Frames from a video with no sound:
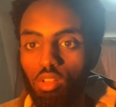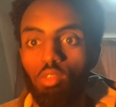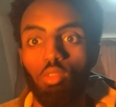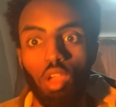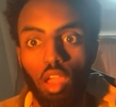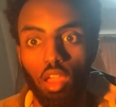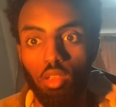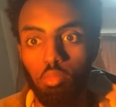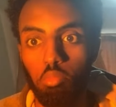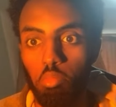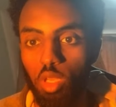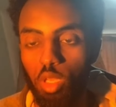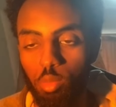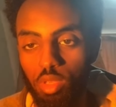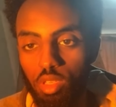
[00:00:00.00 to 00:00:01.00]
Okay,
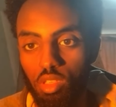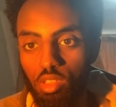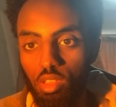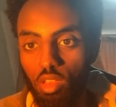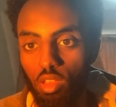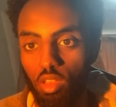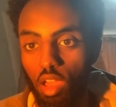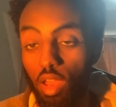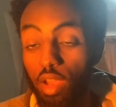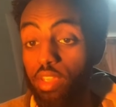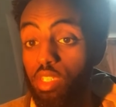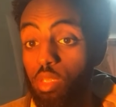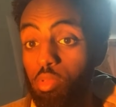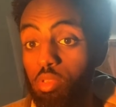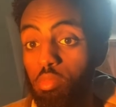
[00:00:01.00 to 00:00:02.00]
maybe I
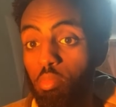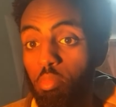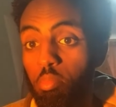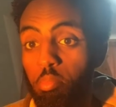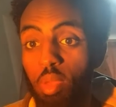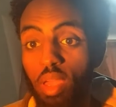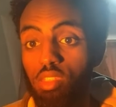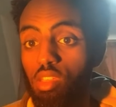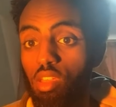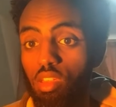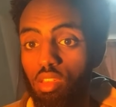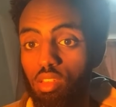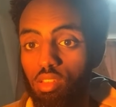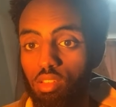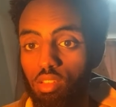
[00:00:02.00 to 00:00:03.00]
need to be
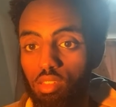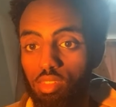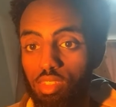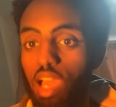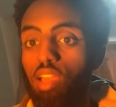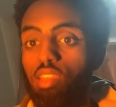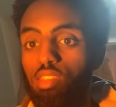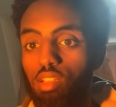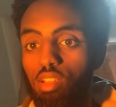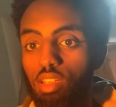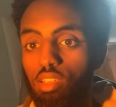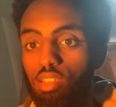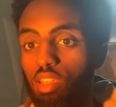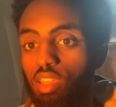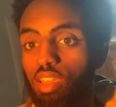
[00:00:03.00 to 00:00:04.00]
better
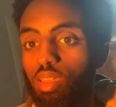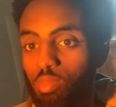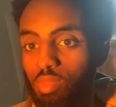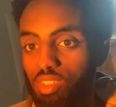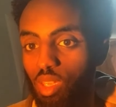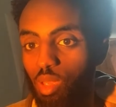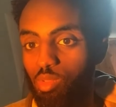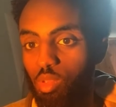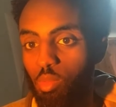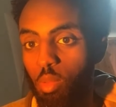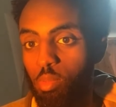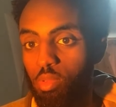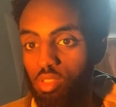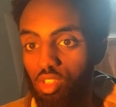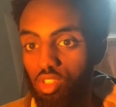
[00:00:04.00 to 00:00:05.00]
tactically than him in terms of my
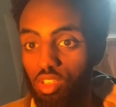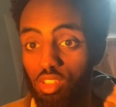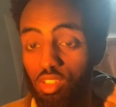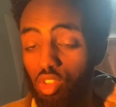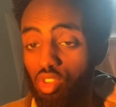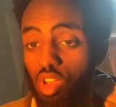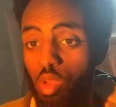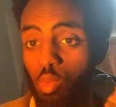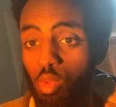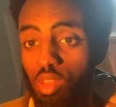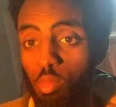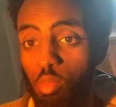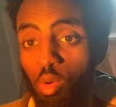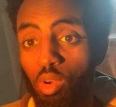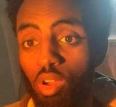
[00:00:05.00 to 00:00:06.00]
positioning to try win
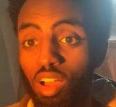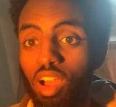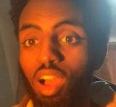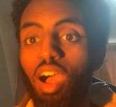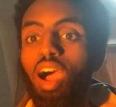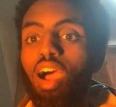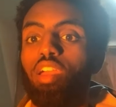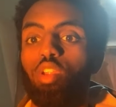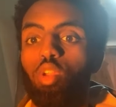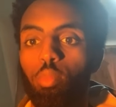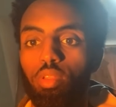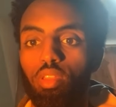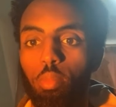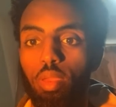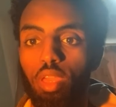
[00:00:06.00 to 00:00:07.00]
the ball higher
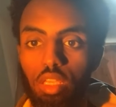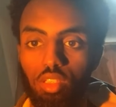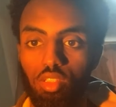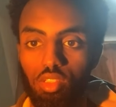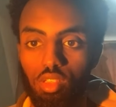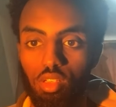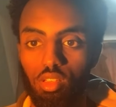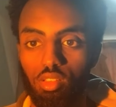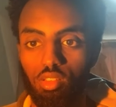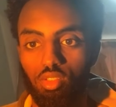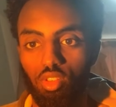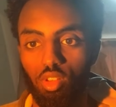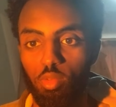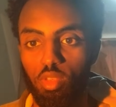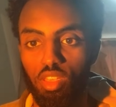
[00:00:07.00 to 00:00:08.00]
up in the pitch.
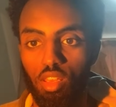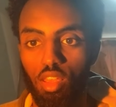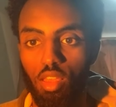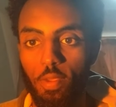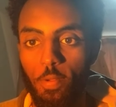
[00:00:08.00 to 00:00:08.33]
Do you know what I mean?